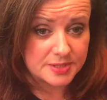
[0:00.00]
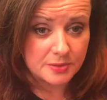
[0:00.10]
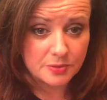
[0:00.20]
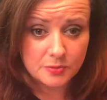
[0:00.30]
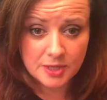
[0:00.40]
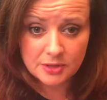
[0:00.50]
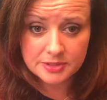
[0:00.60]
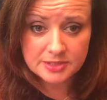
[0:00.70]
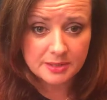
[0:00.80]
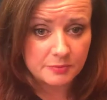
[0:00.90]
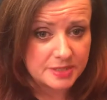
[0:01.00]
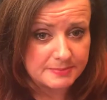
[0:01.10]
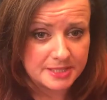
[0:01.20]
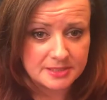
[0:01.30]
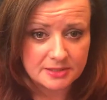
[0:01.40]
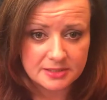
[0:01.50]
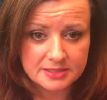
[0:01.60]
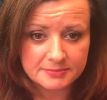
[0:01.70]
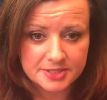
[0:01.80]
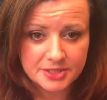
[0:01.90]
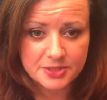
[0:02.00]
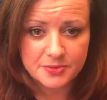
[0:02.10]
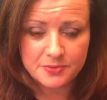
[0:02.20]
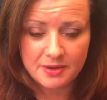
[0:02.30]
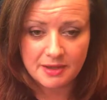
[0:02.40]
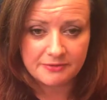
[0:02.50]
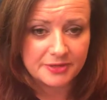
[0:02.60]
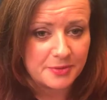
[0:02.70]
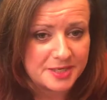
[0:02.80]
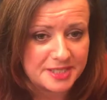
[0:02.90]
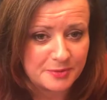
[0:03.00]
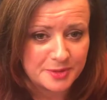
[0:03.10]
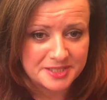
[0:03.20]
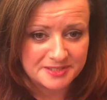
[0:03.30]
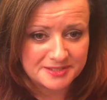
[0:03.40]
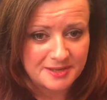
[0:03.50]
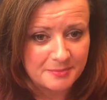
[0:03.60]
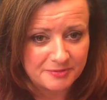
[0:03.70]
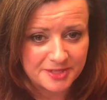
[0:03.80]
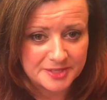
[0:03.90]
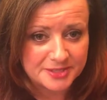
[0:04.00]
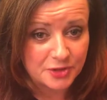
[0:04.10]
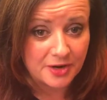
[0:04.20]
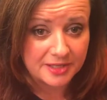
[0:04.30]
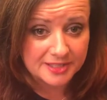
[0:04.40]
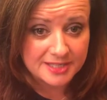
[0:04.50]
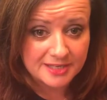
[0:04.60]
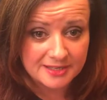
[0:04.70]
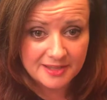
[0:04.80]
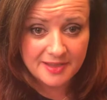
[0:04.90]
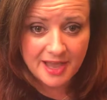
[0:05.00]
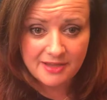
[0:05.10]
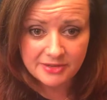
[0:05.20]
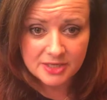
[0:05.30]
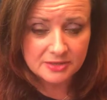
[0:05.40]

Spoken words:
so a lot of time we speak to customers who have no idea what's in some of the historical data that they have,